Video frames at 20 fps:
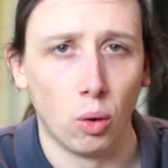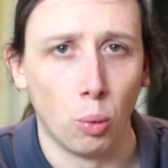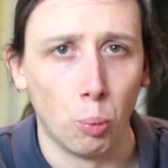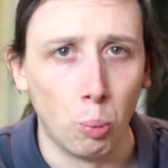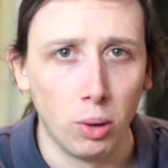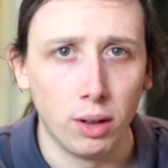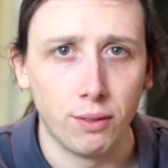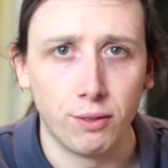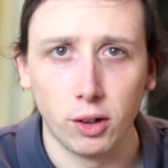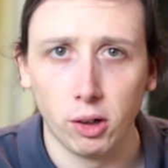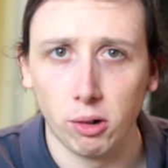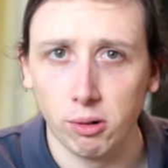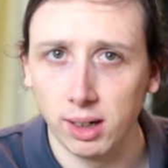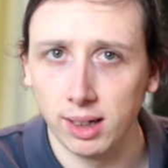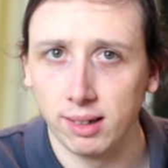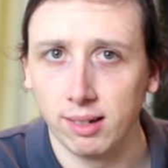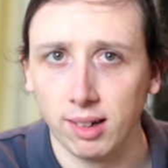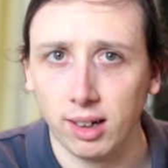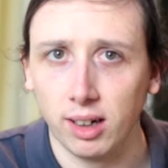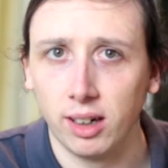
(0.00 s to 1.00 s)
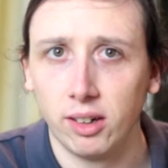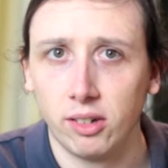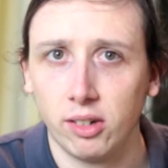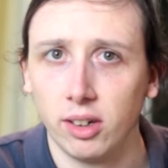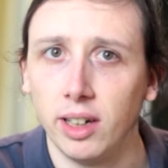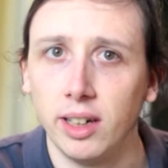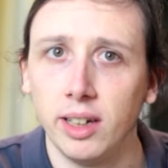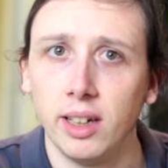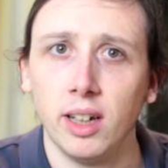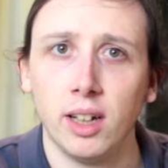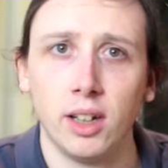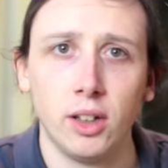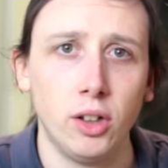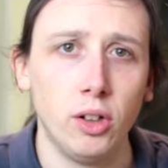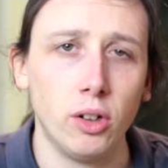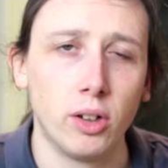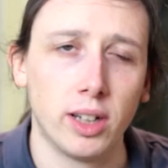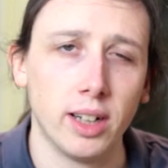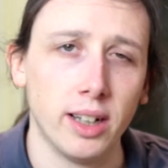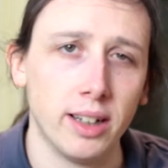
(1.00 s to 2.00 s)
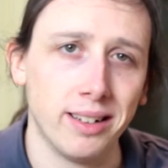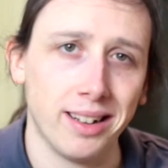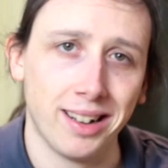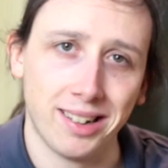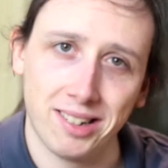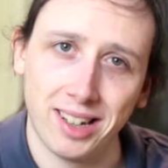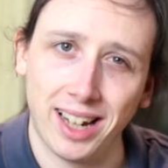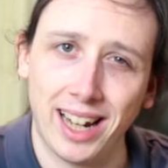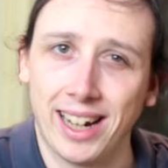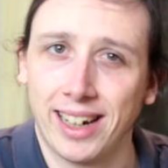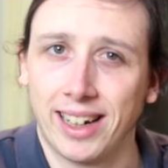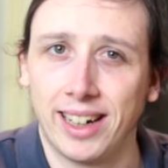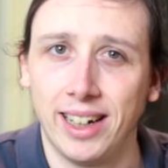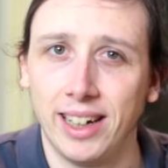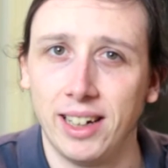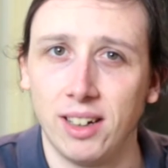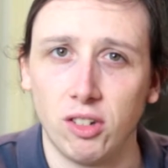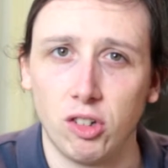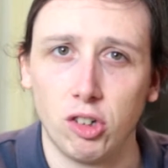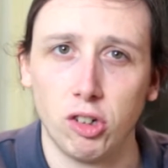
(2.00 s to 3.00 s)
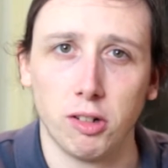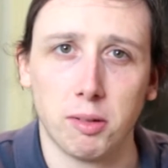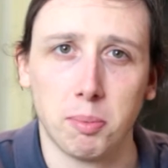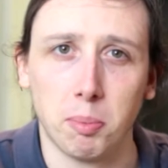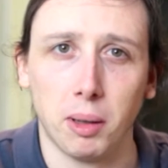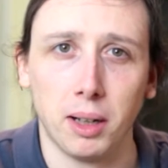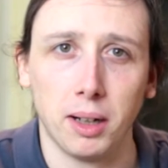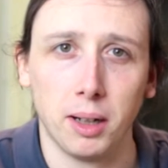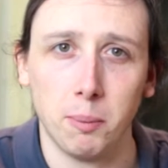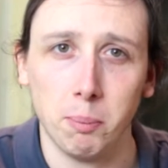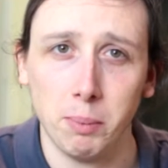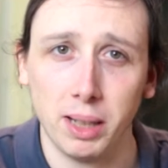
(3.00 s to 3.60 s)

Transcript: with your anxiety. You can attack it just by